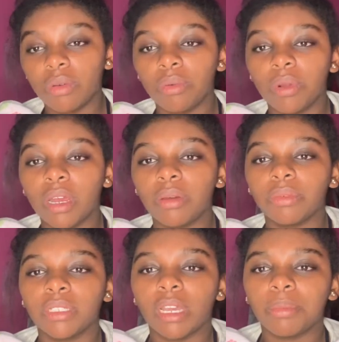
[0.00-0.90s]

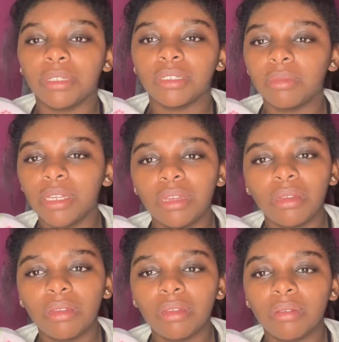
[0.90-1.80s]
what's happened to
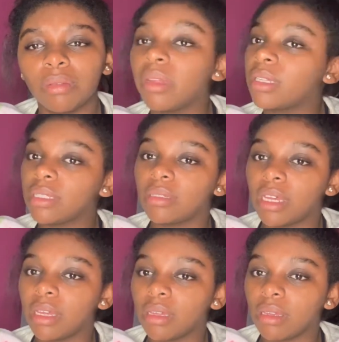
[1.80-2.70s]
me, not
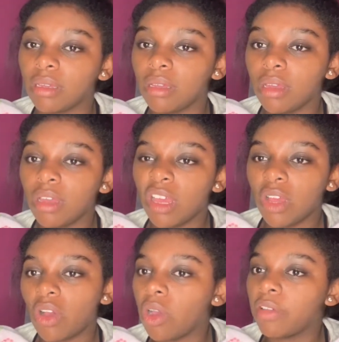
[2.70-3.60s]
like,
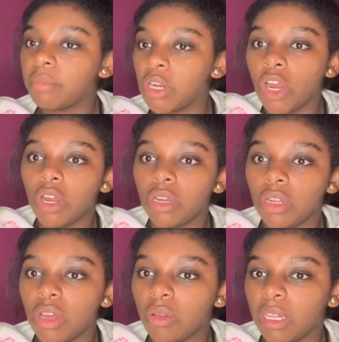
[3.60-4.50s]
oh, I've been hurt,
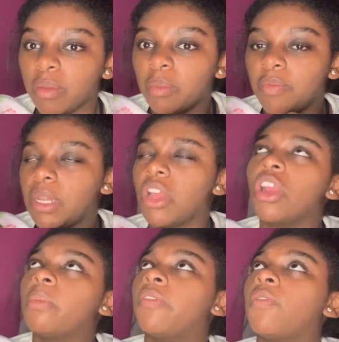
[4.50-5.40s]
like, been
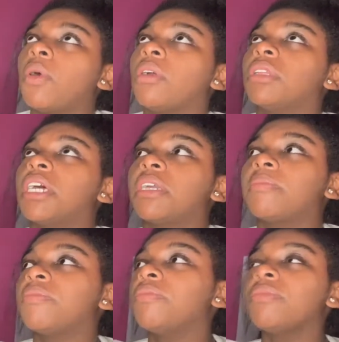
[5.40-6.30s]
hurt before, like,
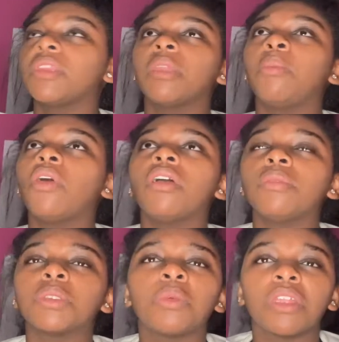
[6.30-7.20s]
the boy I
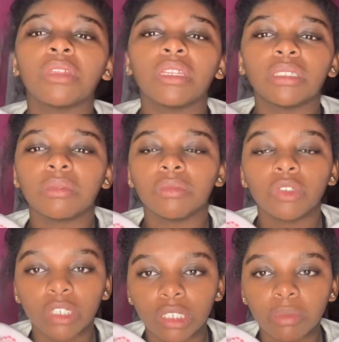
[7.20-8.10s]
was with has
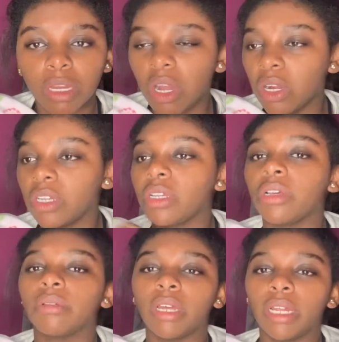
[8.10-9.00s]
crushed my heart,
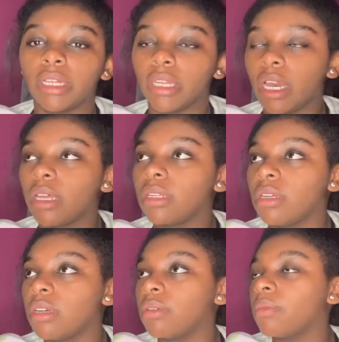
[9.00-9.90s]
not like that,
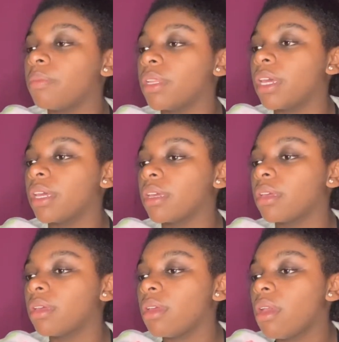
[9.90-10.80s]
but like,
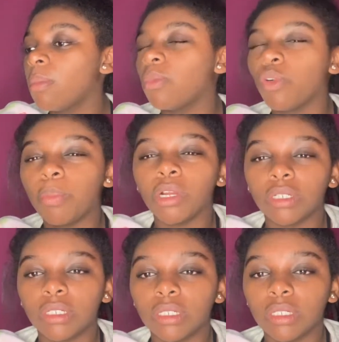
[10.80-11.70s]
more
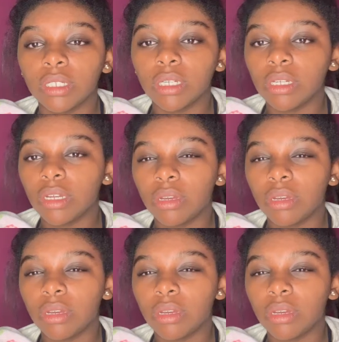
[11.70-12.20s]
personally,